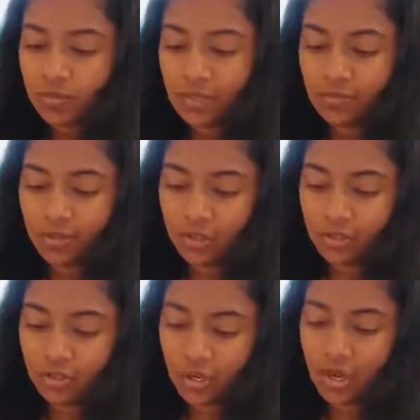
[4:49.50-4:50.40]
we are
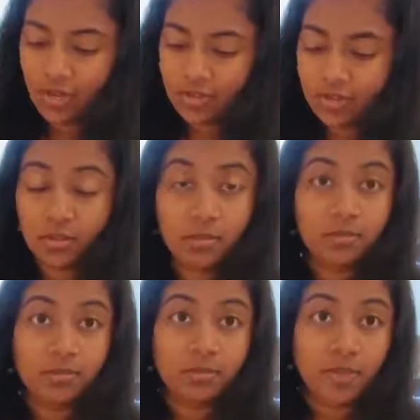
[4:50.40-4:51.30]
going to add
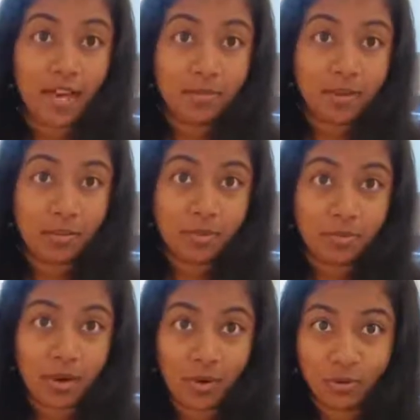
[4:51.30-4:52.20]
some black pepper
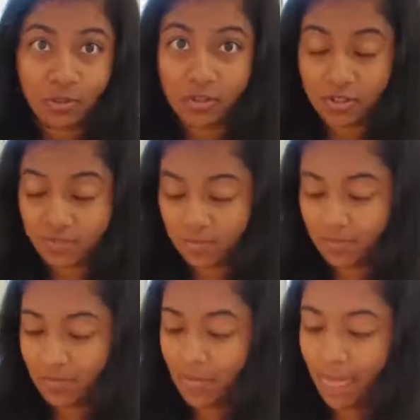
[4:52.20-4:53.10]
powder.
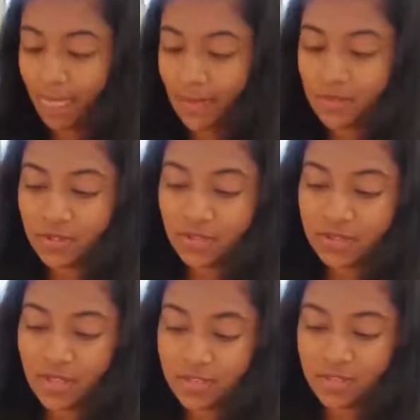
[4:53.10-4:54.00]
So
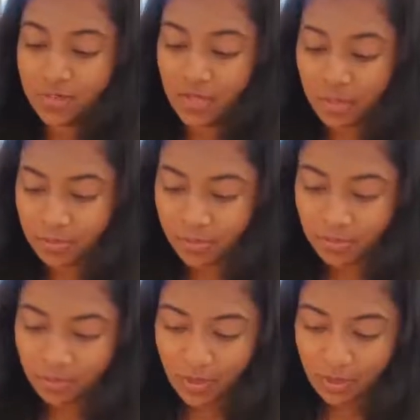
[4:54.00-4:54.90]
let's add some black
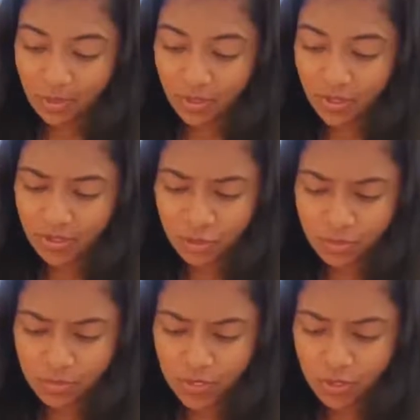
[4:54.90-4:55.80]
pepper powder. It
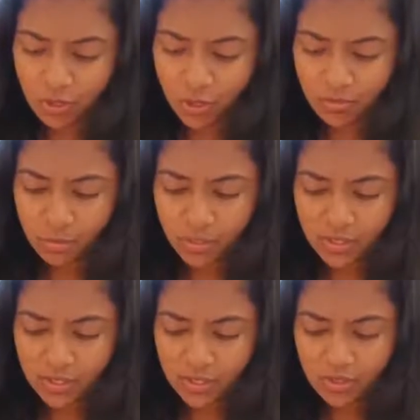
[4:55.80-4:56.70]
should be not more
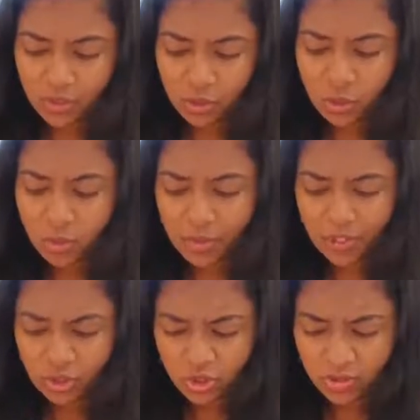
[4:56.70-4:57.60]
than 2
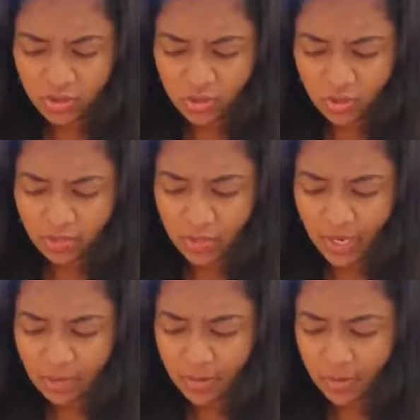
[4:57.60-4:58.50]
pinches of
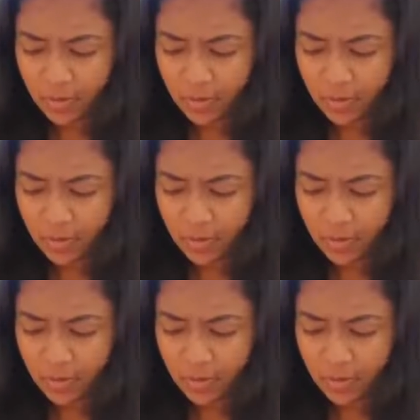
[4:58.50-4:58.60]
black pepper